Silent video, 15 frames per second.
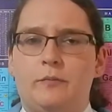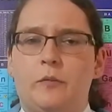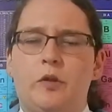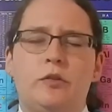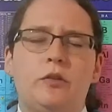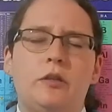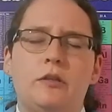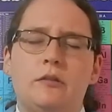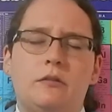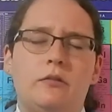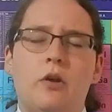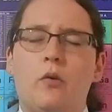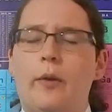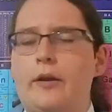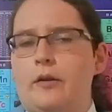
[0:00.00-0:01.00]
There's just
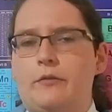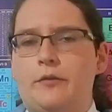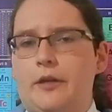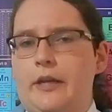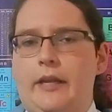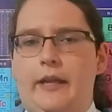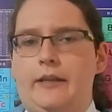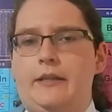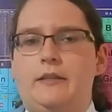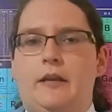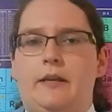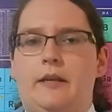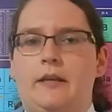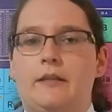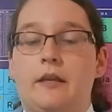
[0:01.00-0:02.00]
no way you're ever going to get any
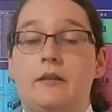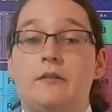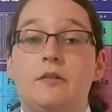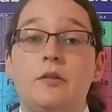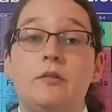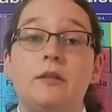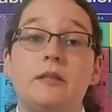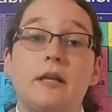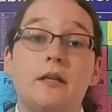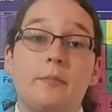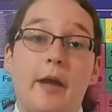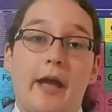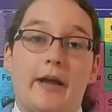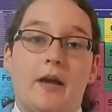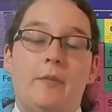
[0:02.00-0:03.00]
studying done, so you decide to
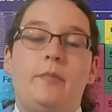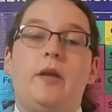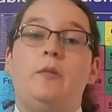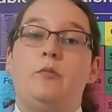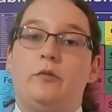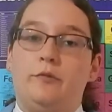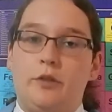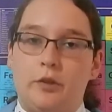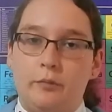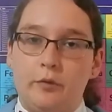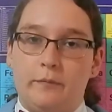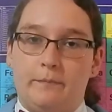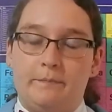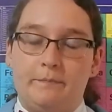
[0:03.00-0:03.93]
pack up and move to your room.